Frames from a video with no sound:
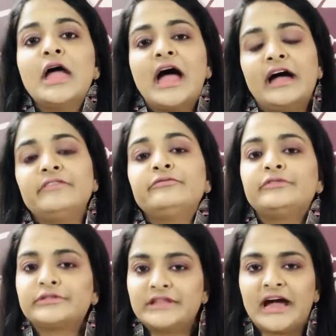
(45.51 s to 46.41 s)
and
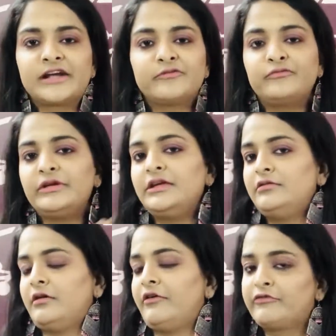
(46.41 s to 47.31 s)
for that we
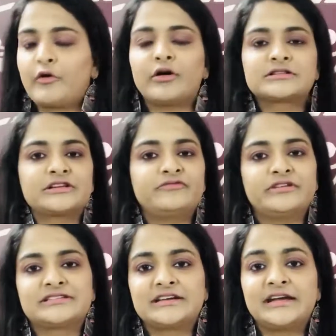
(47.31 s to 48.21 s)
of course
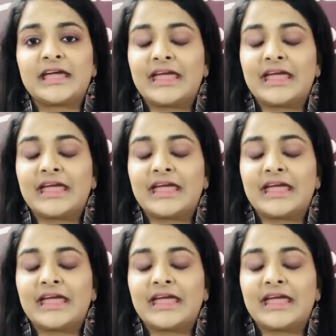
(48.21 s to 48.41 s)
invested